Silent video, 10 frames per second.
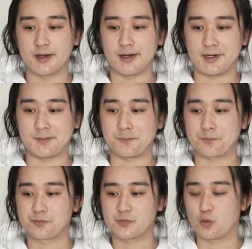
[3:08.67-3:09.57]

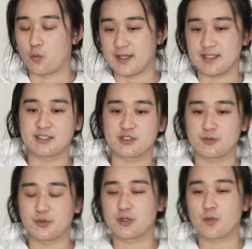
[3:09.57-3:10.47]
The weight is
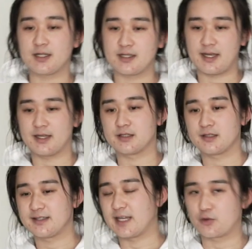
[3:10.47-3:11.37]
distributed well, and
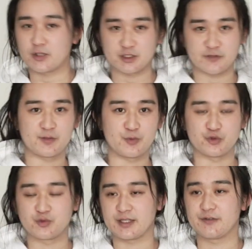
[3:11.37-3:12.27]
the aggression of the
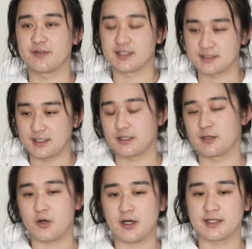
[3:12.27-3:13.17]
boots really fits like the
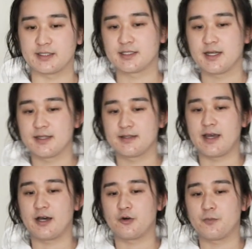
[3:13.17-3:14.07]
pockets.
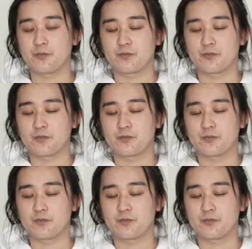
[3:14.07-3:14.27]
Now,